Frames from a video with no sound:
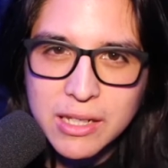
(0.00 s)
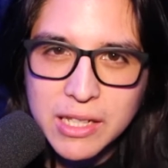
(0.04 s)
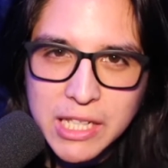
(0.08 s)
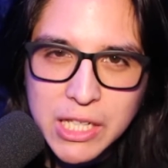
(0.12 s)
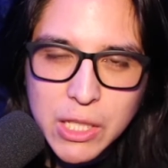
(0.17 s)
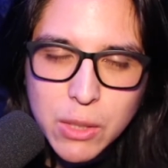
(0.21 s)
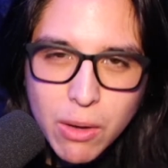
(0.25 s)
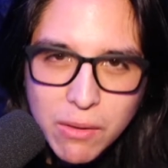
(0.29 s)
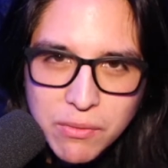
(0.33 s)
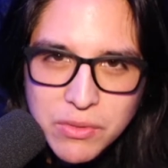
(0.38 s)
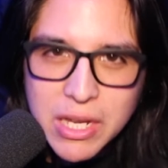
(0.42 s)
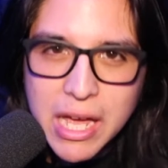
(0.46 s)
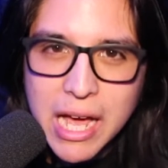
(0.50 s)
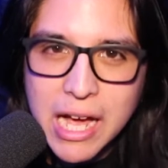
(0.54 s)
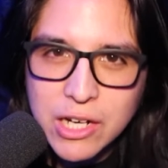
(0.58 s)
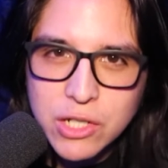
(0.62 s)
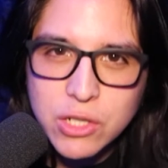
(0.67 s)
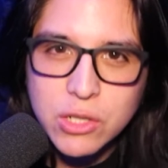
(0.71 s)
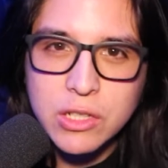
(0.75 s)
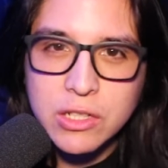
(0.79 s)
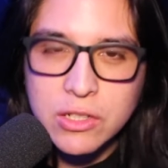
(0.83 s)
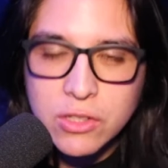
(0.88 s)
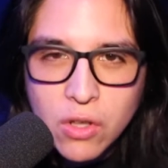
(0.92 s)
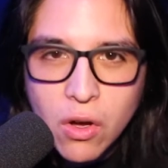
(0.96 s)
Like you have to
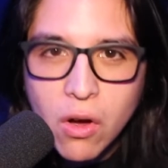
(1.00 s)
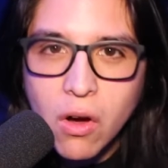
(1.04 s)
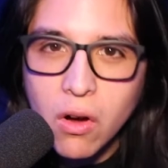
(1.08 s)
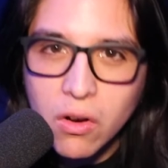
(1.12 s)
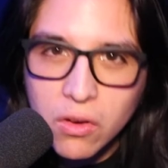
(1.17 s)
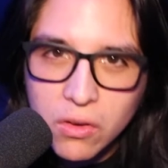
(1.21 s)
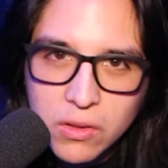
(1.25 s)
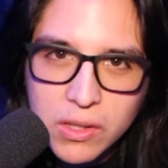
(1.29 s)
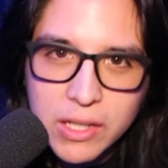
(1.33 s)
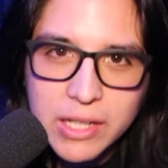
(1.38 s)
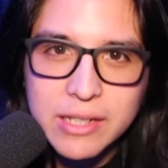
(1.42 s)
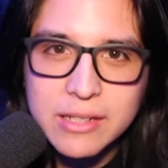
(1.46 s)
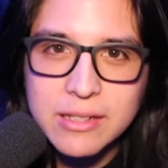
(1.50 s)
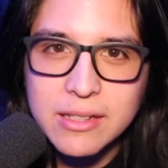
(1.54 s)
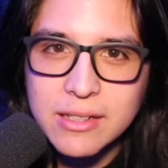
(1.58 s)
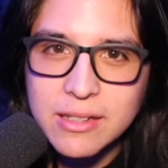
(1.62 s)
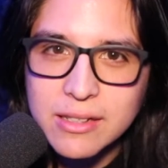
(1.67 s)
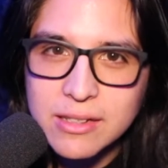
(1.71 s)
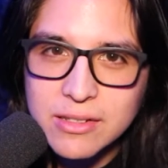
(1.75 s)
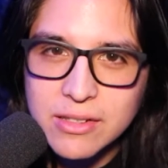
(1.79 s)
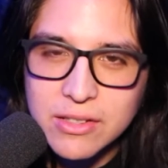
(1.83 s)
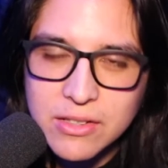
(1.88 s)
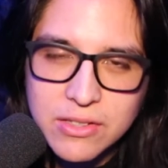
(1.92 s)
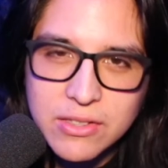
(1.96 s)
actually toggle it
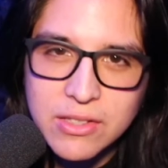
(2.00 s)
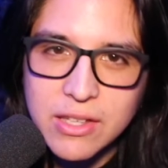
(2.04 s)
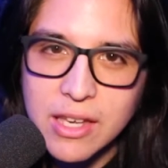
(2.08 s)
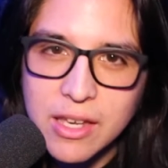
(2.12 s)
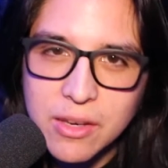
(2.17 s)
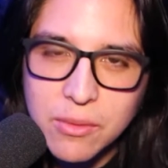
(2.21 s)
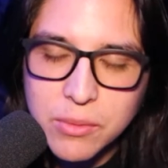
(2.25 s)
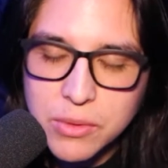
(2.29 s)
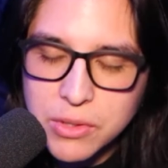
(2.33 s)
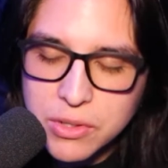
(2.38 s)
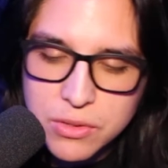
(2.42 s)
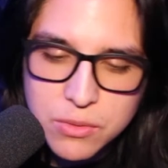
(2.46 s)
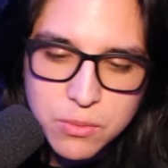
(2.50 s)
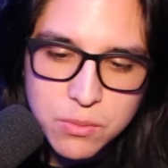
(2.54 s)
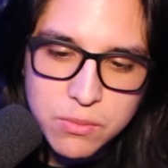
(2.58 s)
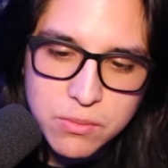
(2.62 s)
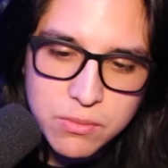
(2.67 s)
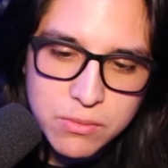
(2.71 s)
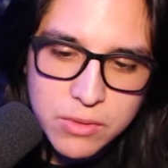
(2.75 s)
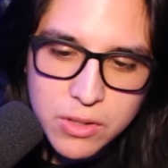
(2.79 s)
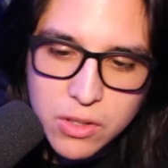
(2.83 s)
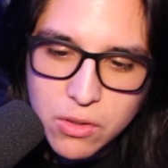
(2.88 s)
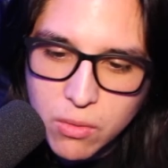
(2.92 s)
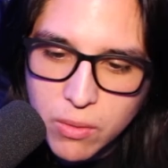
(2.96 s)
to see it, which is
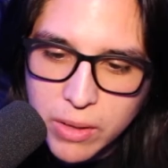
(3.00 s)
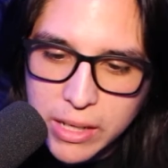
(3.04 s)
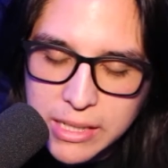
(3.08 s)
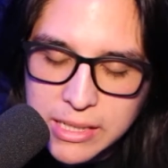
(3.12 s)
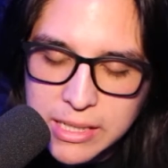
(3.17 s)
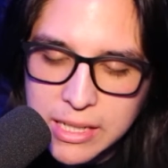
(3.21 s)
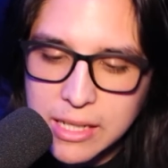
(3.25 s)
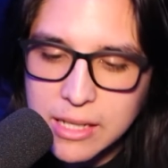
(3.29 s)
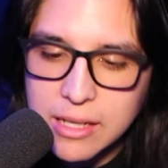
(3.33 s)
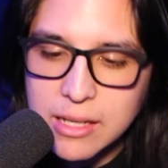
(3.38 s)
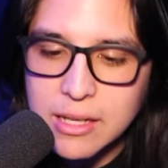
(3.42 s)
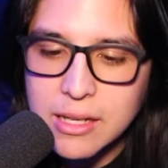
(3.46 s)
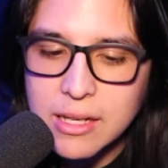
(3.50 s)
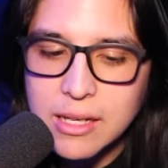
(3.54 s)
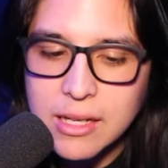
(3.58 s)
crazy.